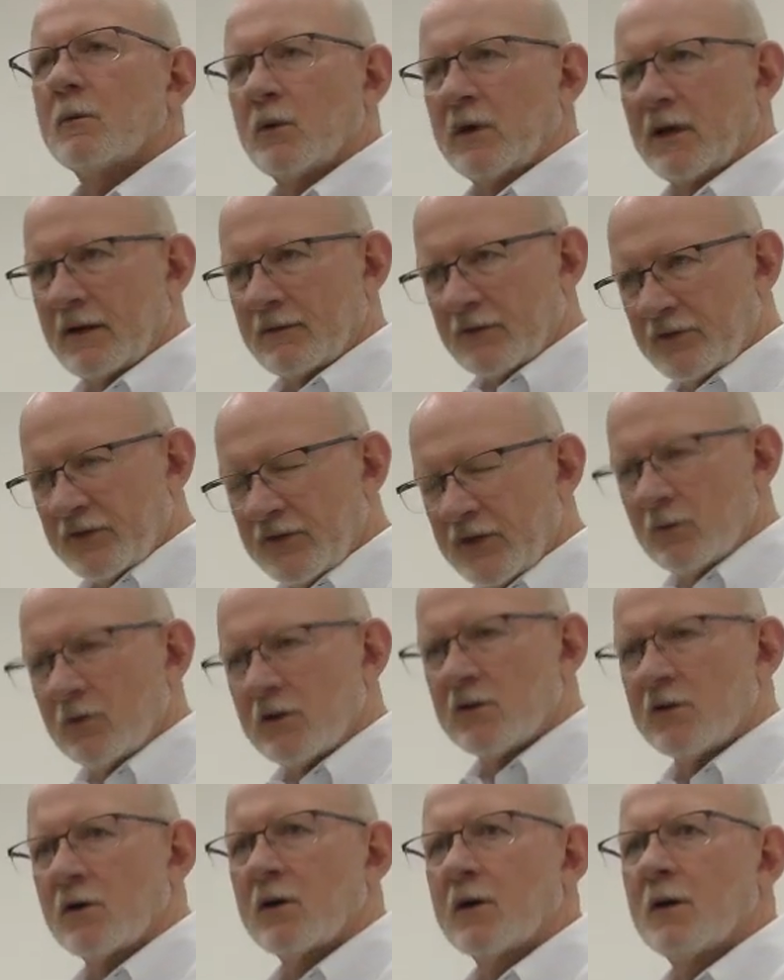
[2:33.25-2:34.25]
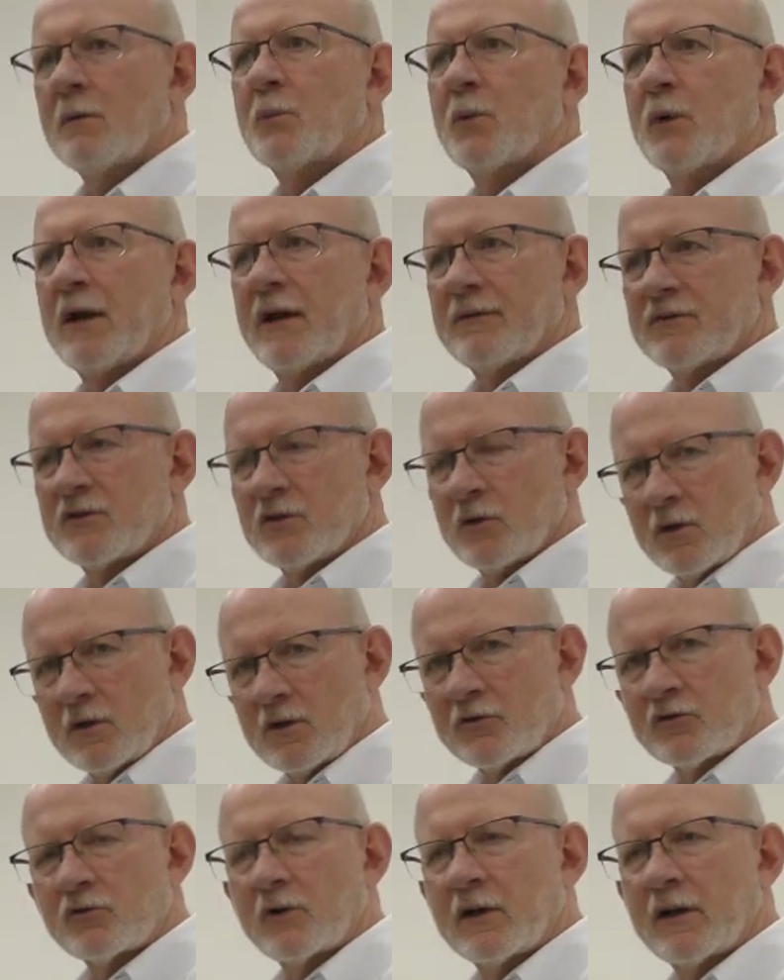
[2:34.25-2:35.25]
We have a few in Europe, we have 2 in
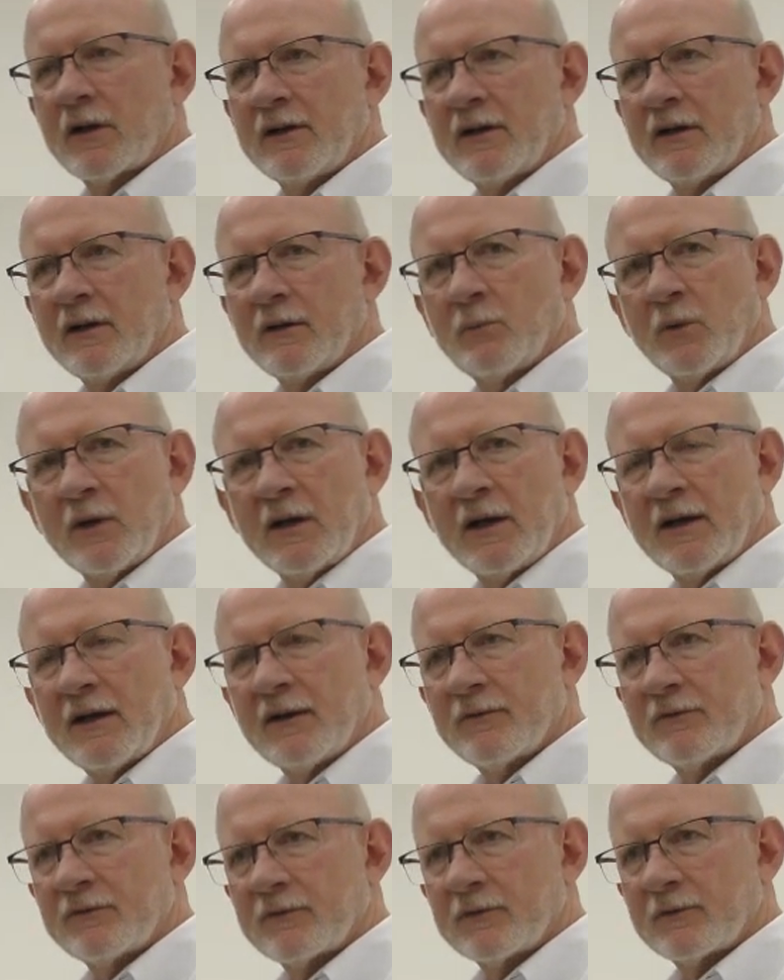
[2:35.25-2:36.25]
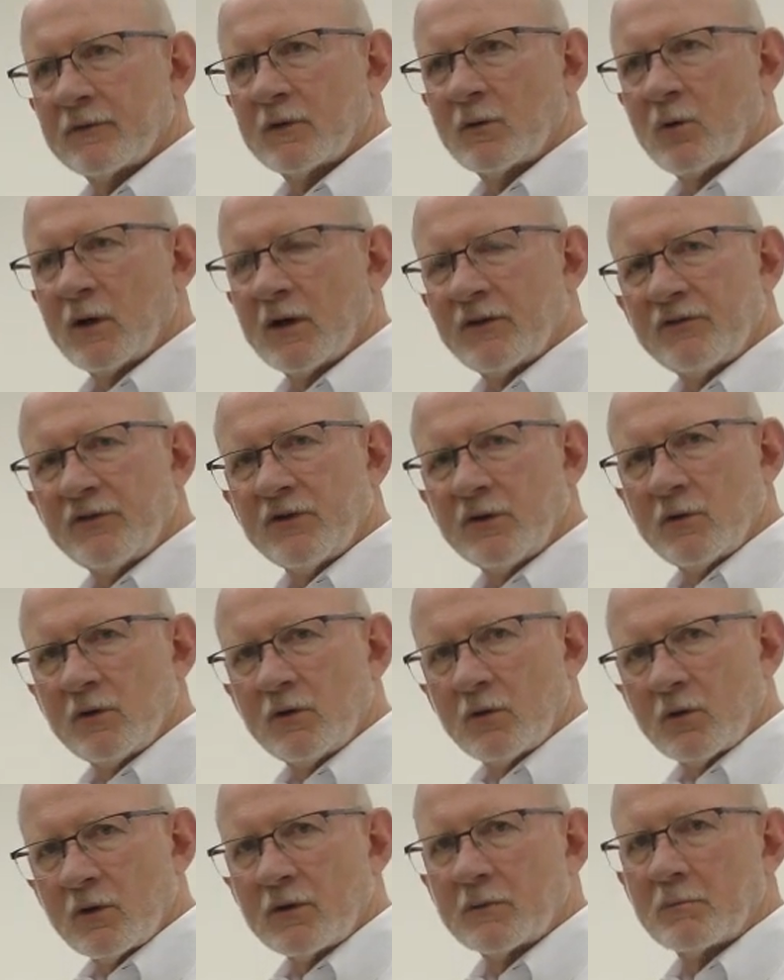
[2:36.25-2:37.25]
Australia, and we have quite a few in
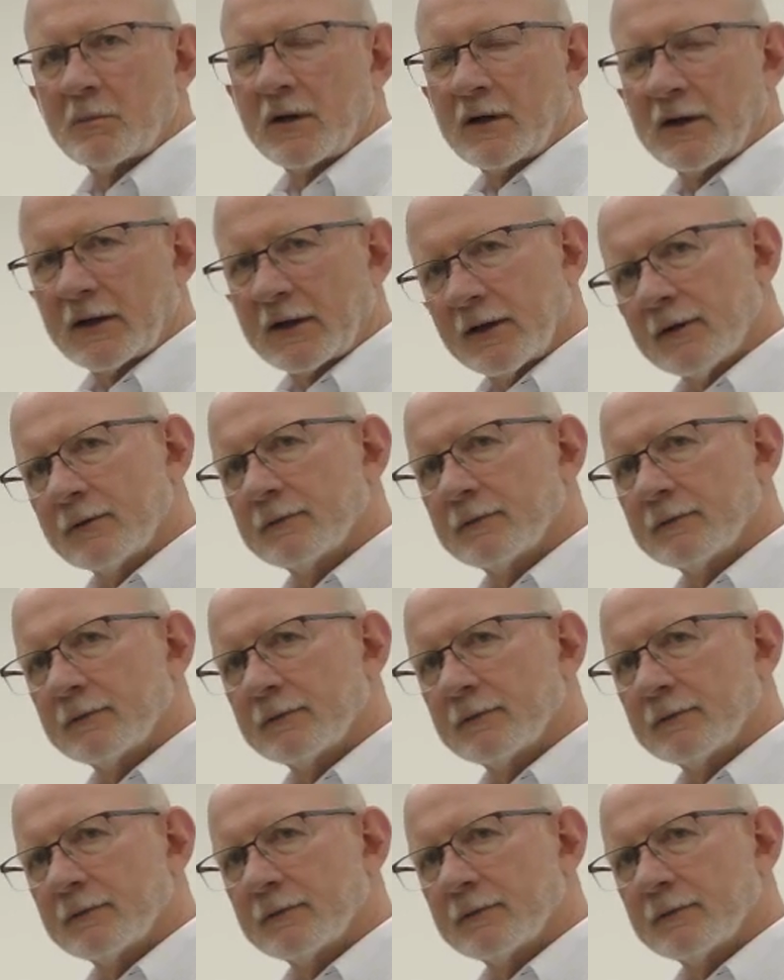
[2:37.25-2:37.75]
North America.